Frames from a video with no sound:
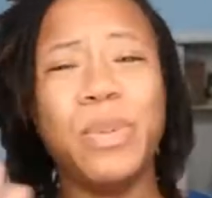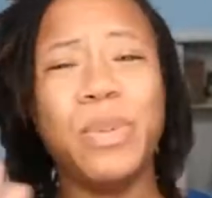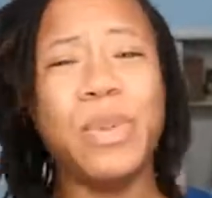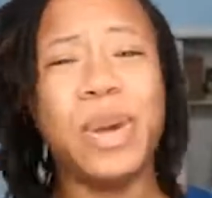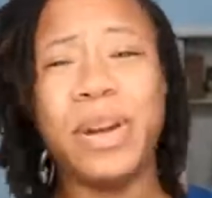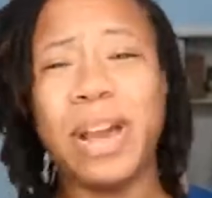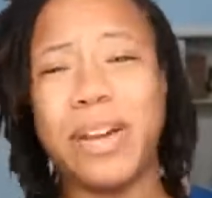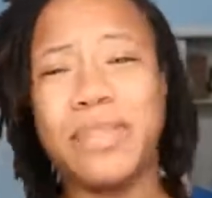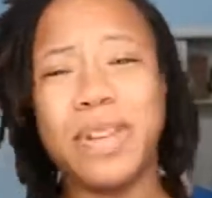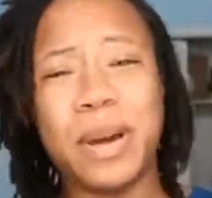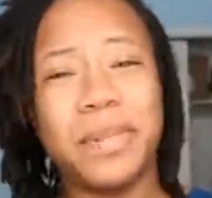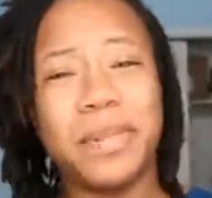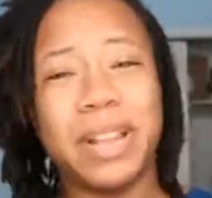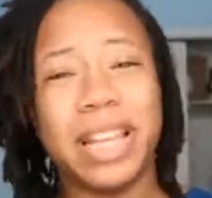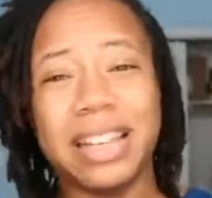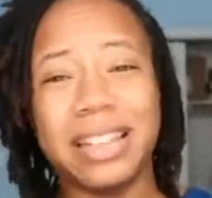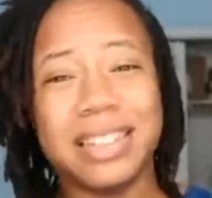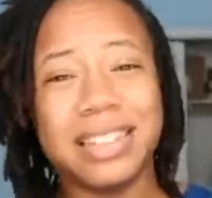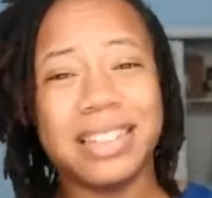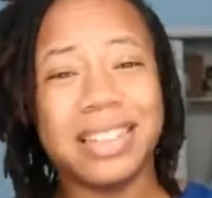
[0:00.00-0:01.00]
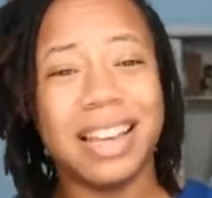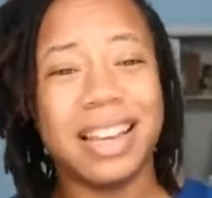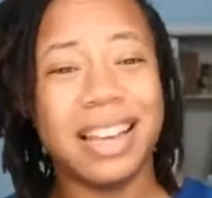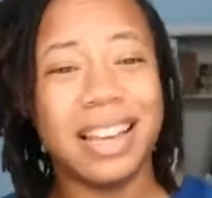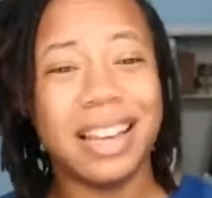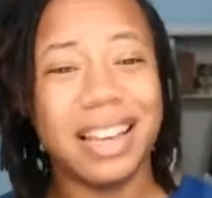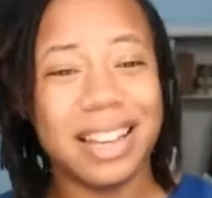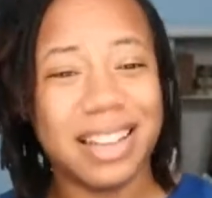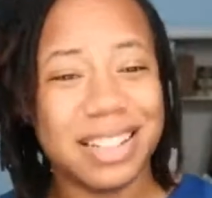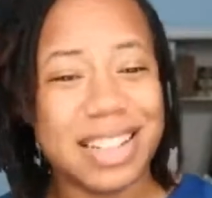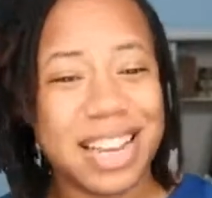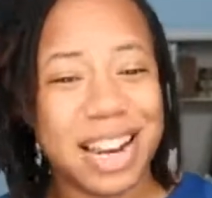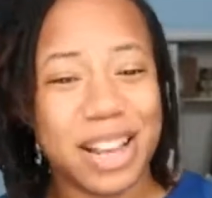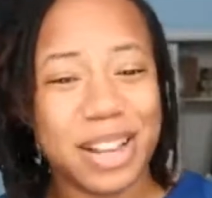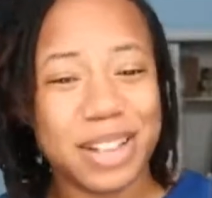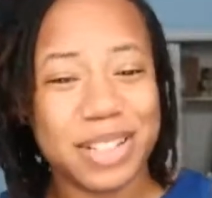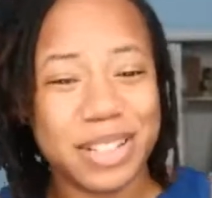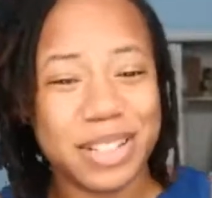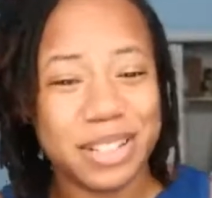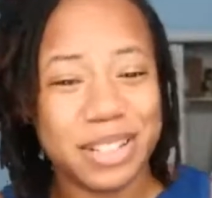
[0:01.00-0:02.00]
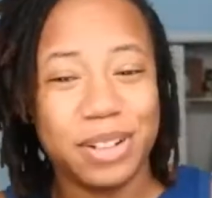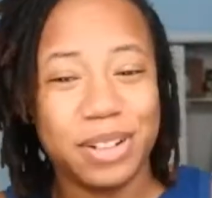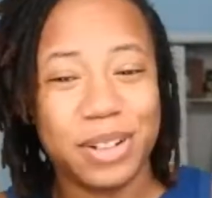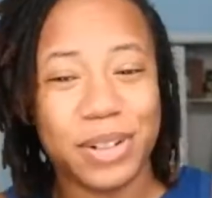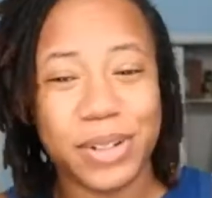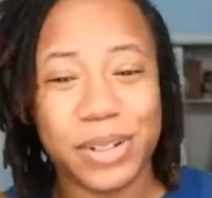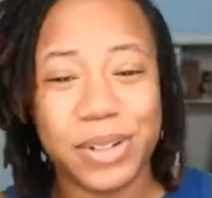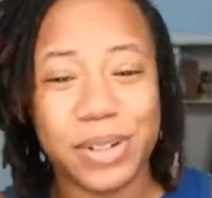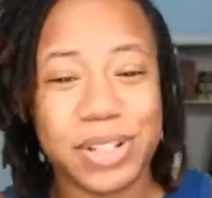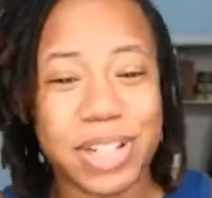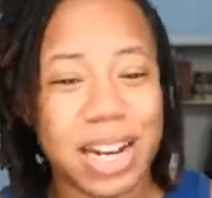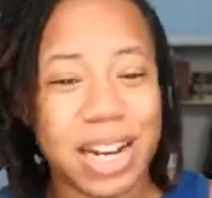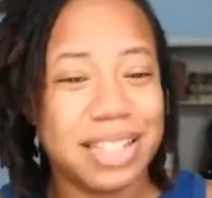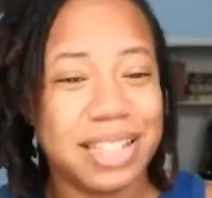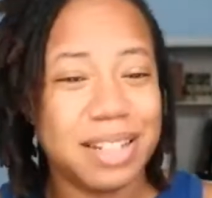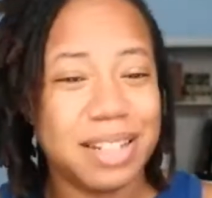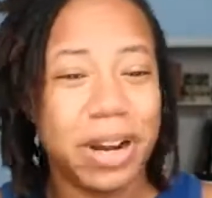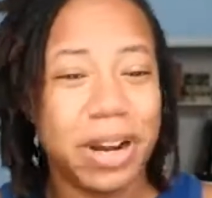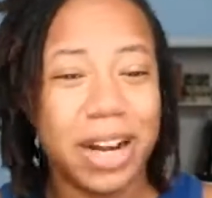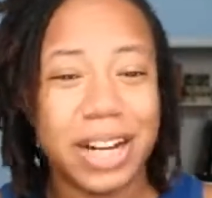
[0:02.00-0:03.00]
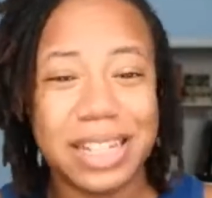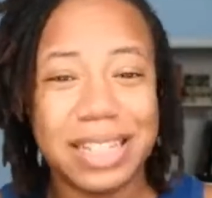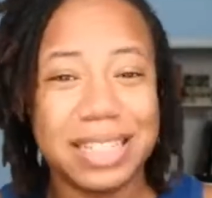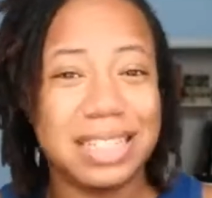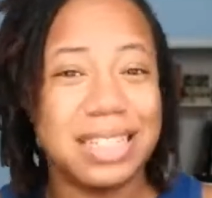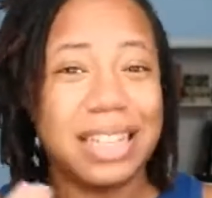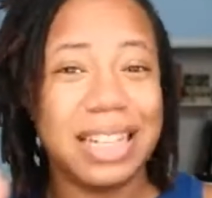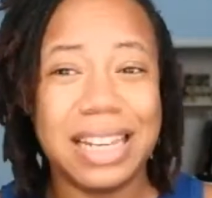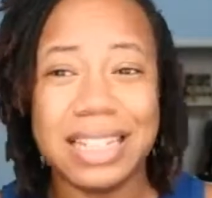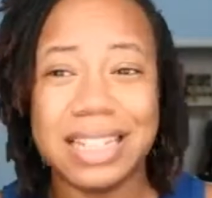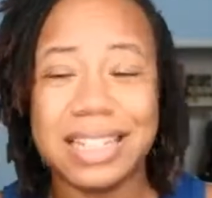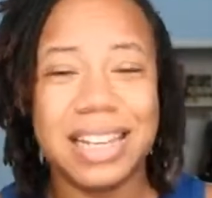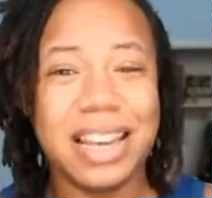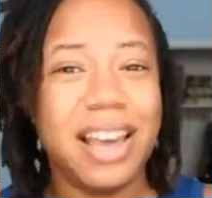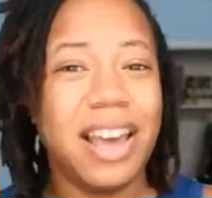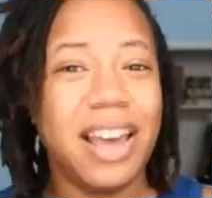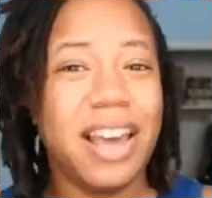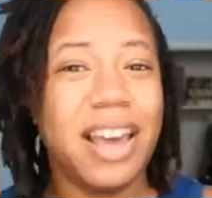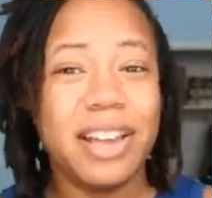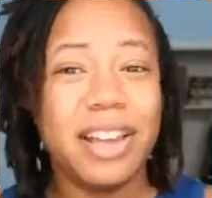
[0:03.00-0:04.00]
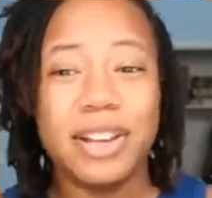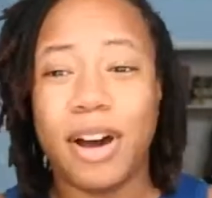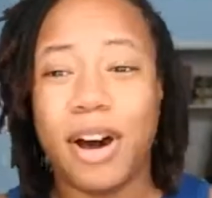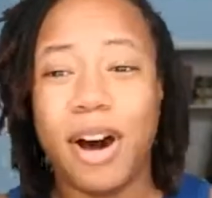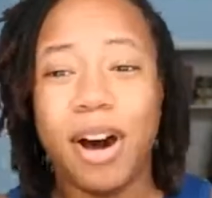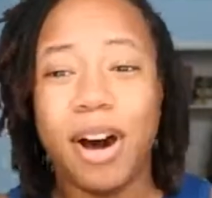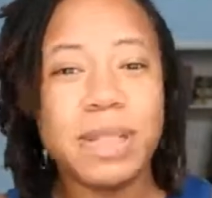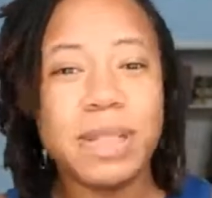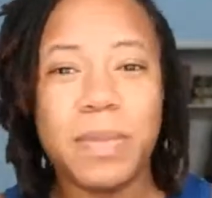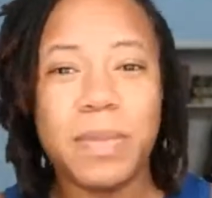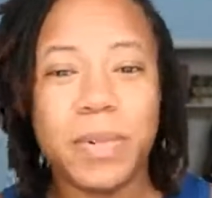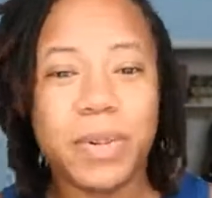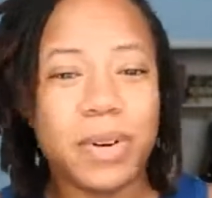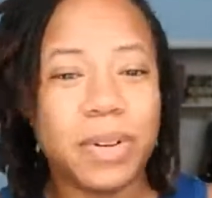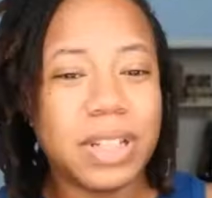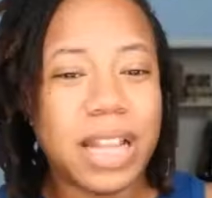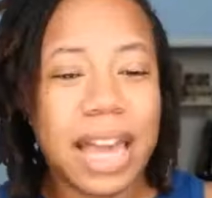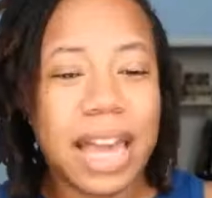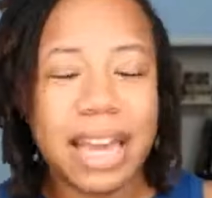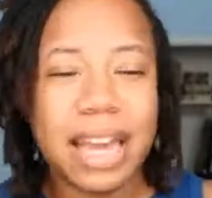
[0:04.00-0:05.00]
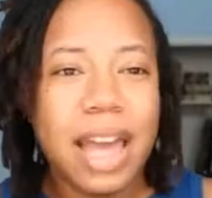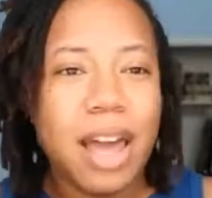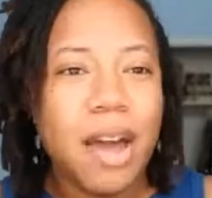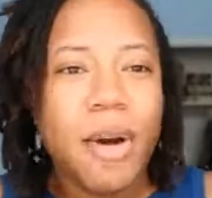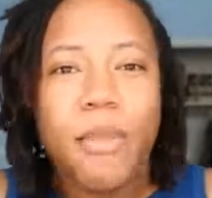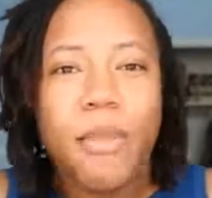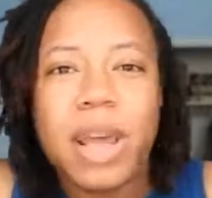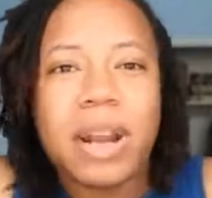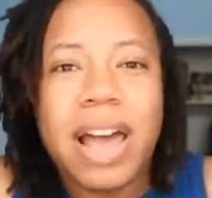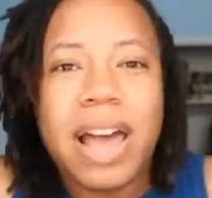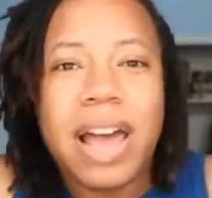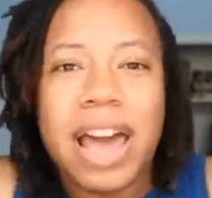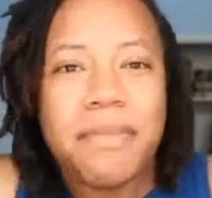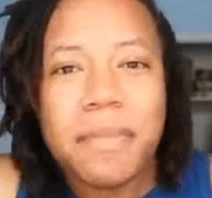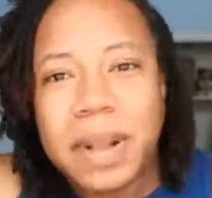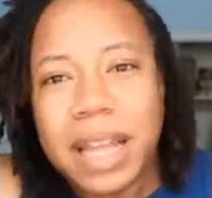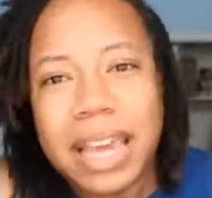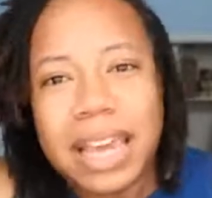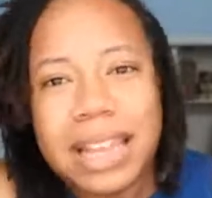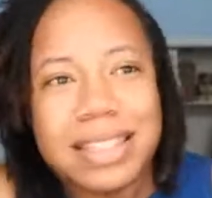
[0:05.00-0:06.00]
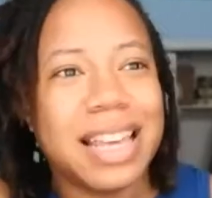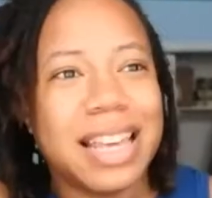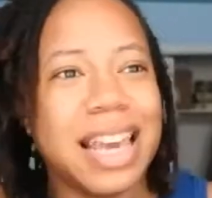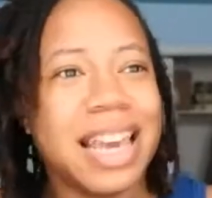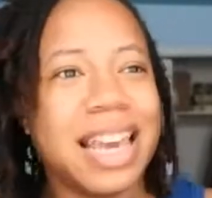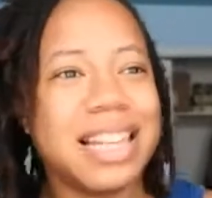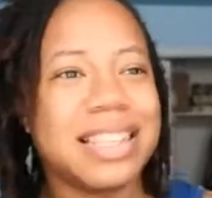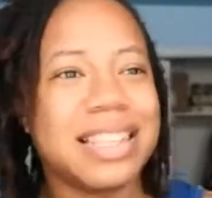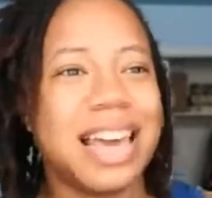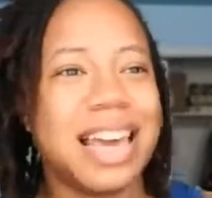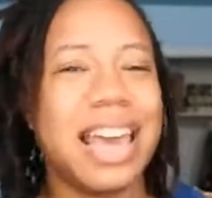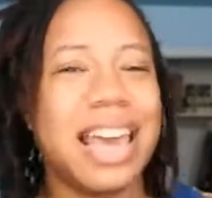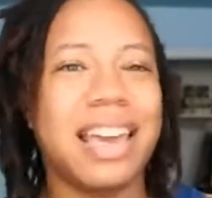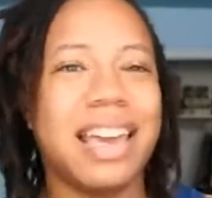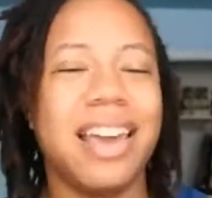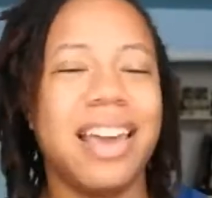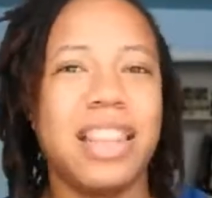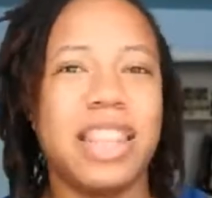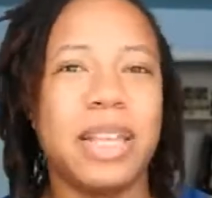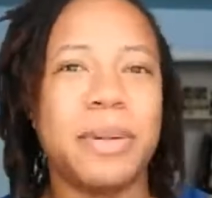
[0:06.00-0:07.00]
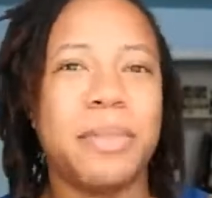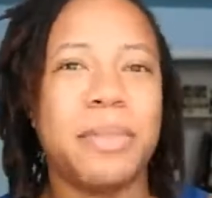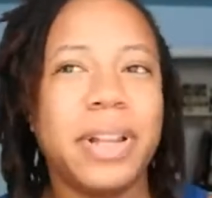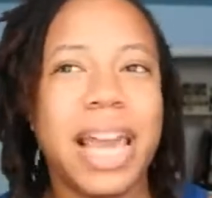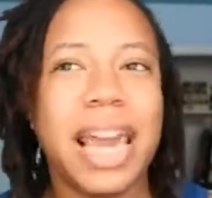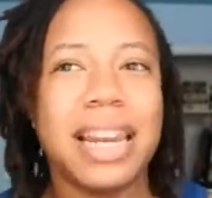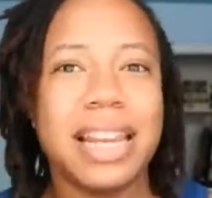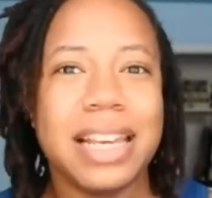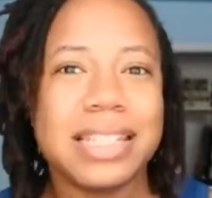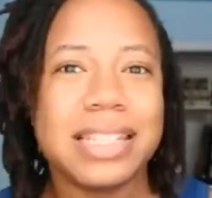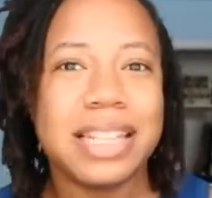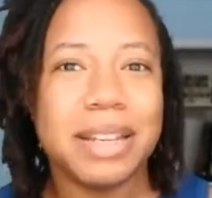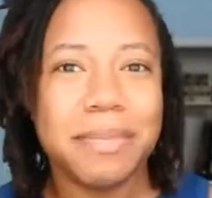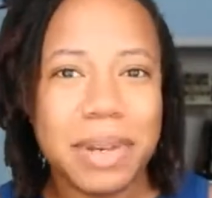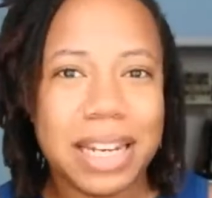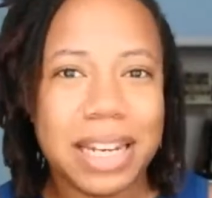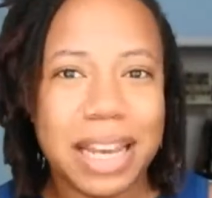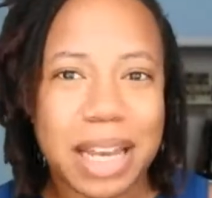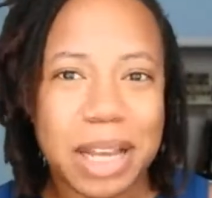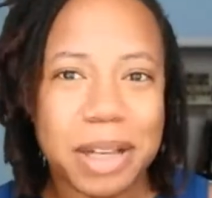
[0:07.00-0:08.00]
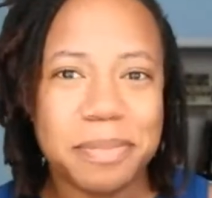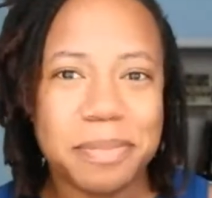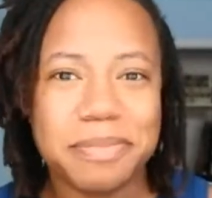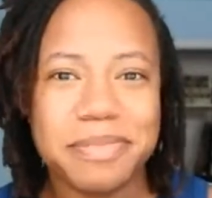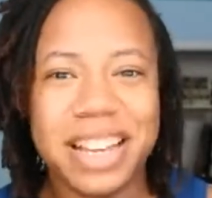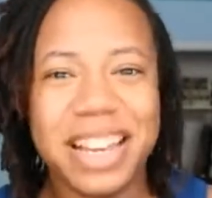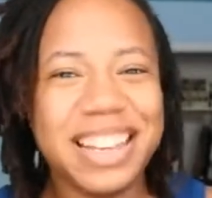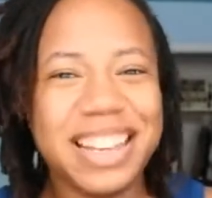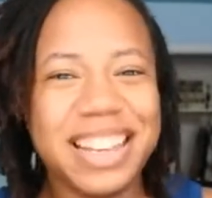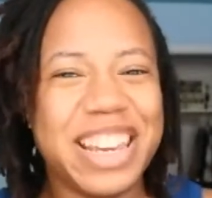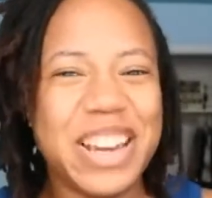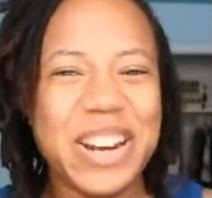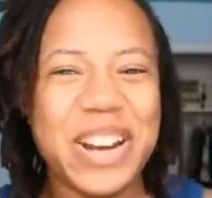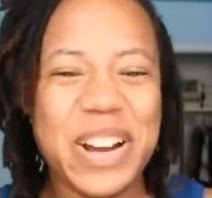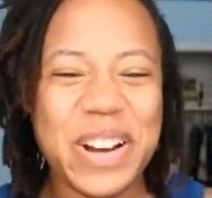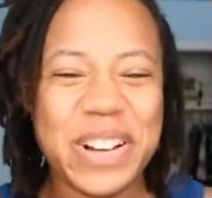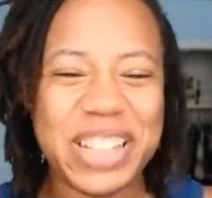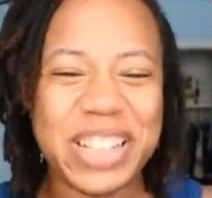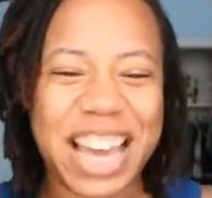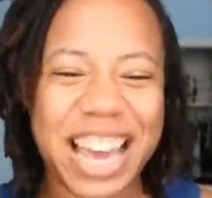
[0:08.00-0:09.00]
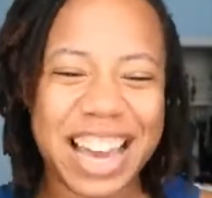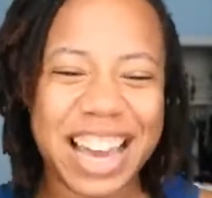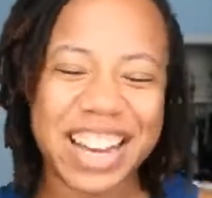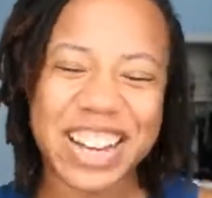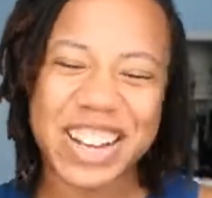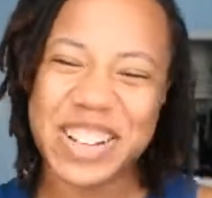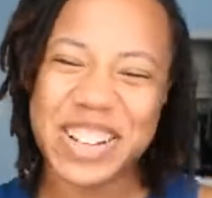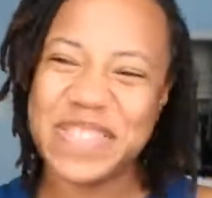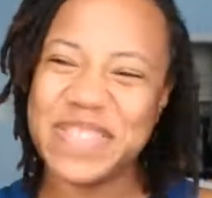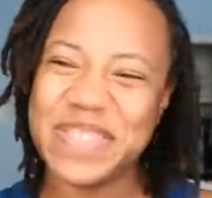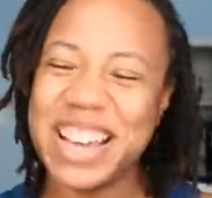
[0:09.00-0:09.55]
we don't have no plans. Shout out to the crew. Shout out to Marcus, Denise, all these people. Like, we don't have plans. Like, it's like the plan is to meet up. The